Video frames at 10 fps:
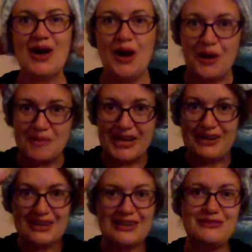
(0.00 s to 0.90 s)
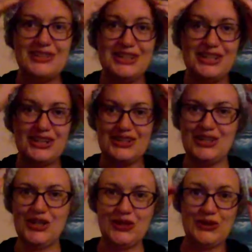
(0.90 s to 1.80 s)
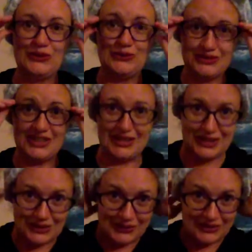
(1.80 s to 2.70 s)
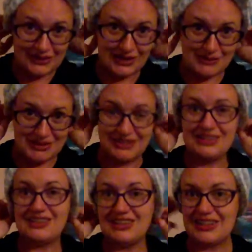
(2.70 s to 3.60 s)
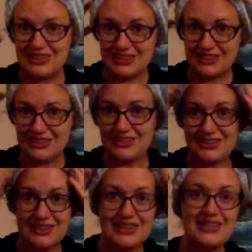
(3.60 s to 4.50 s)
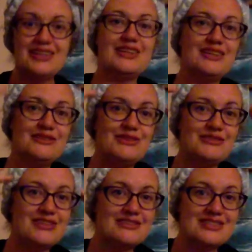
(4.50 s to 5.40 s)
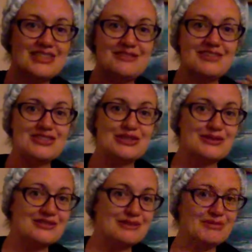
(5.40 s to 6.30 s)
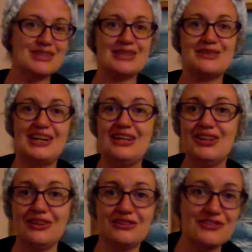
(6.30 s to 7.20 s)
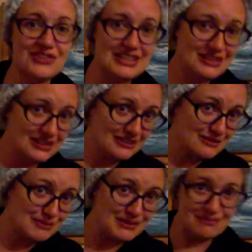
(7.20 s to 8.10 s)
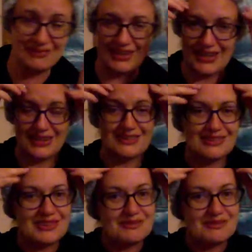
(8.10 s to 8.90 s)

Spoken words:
Oh my god, I feel like Lucy, or like I'm in 1950s TV show or something. Okay, it looks ridiculous, but I don't.